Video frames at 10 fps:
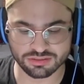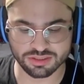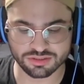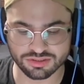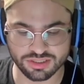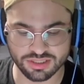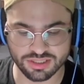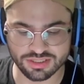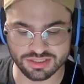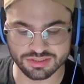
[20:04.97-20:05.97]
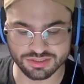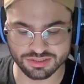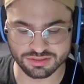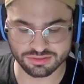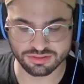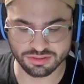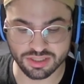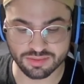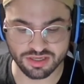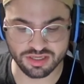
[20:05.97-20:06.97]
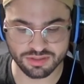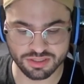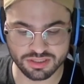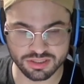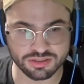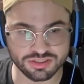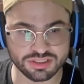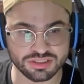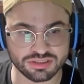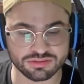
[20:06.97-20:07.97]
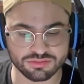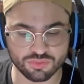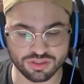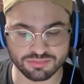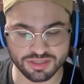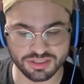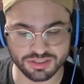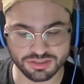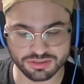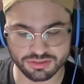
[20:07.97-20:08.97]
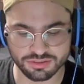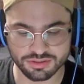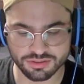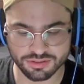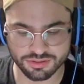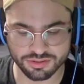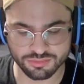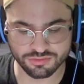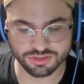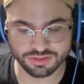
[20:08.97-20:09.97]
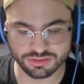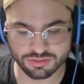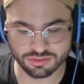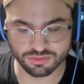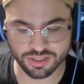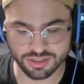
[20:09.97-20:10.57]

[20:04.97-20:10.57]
I'll just say that he's him and Dickie really made the movie great.